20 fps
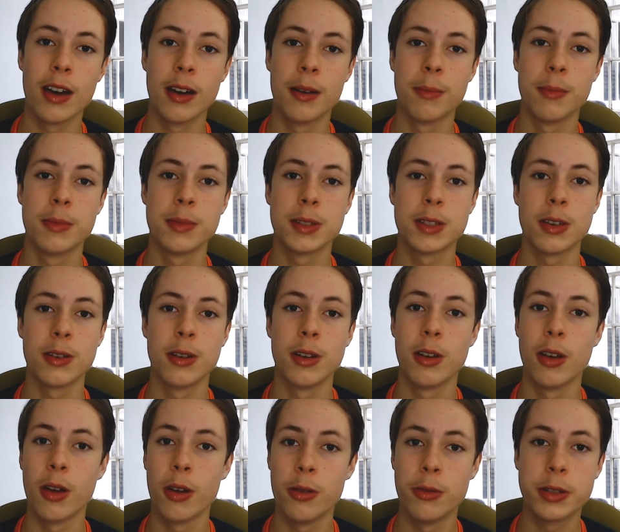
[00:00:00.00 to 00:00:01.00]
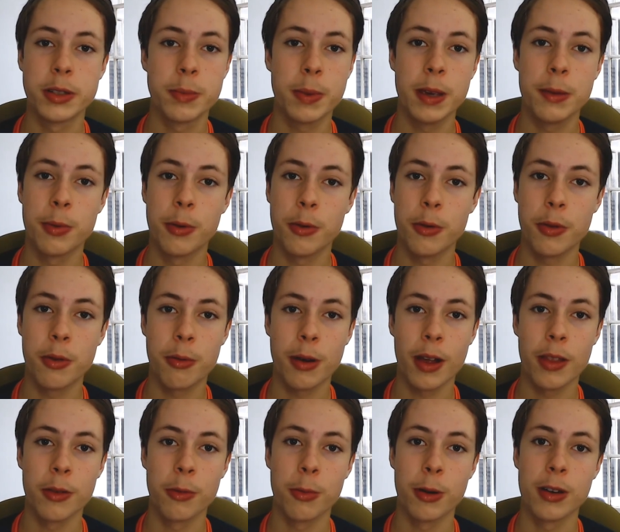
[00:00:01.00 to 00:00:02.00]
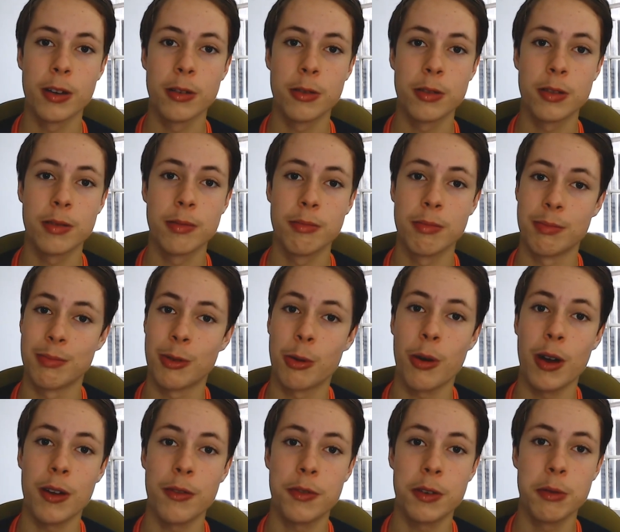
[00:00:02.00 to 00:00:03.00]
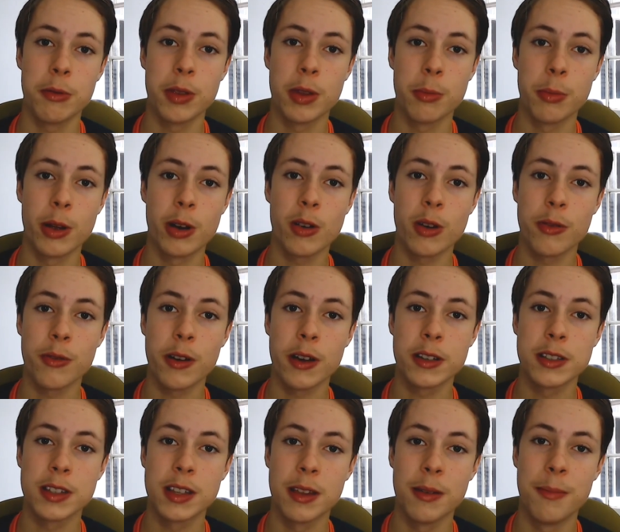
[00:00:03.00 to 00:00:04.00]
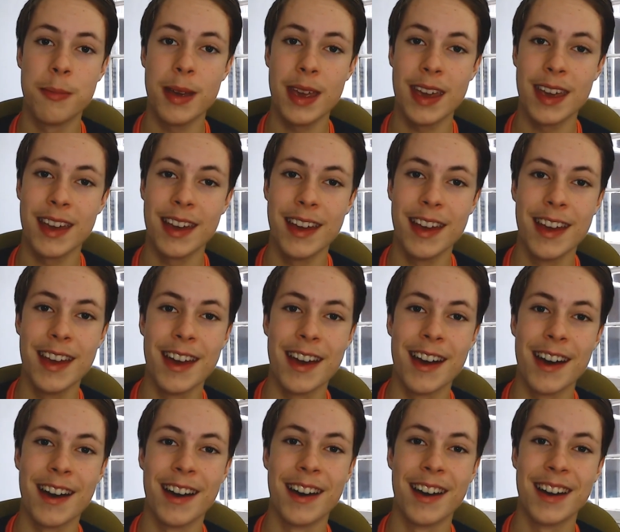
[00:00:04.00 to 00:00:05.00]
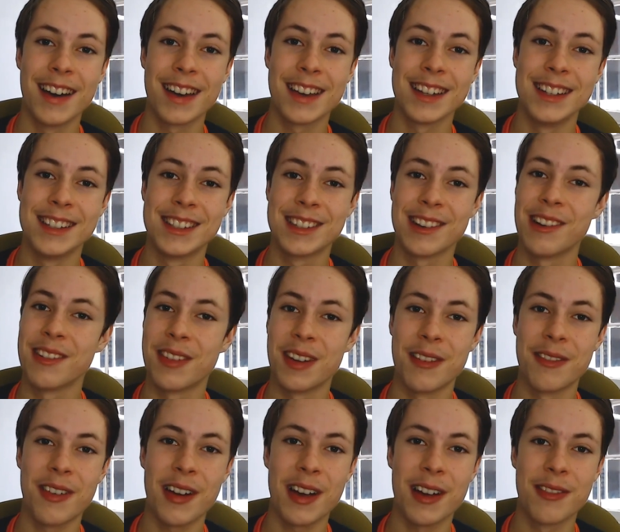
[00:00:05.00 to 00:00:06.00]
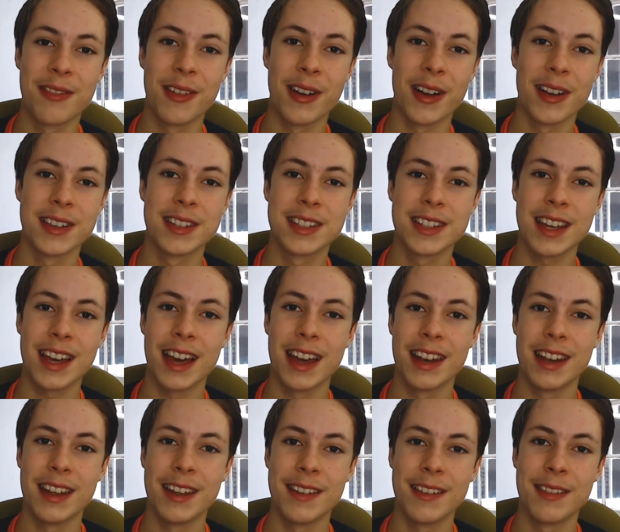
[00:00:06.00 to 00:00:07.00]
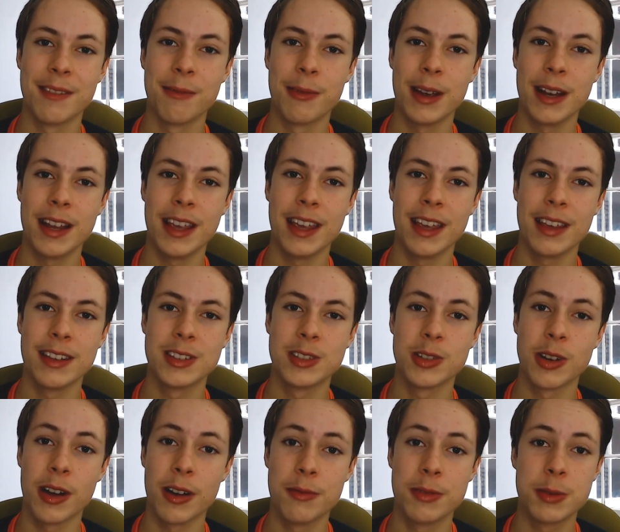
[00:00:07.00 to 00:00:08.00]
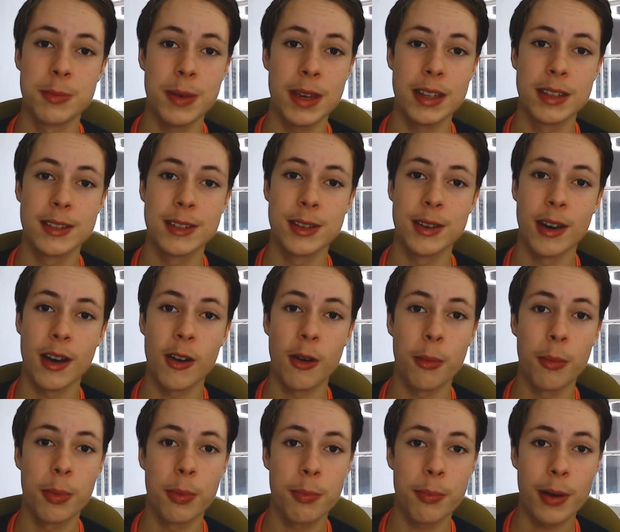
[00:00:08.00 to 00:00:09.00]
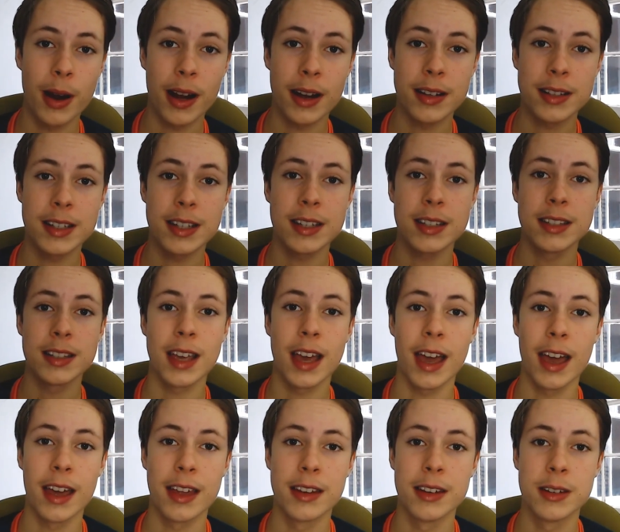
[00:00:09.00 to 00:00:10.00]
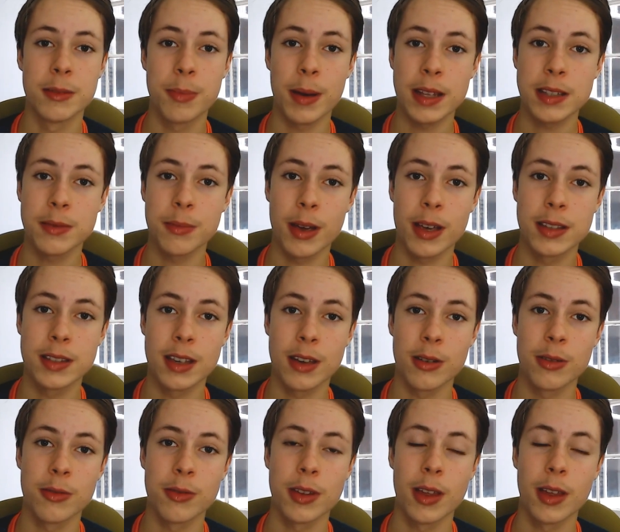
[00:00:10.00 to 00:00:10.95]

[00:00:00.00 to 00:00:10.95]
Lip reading: So loads of people all around the world, and quite a few of them a lot faster than me, can solve it very fast, and it really drives me to help practice and better myself.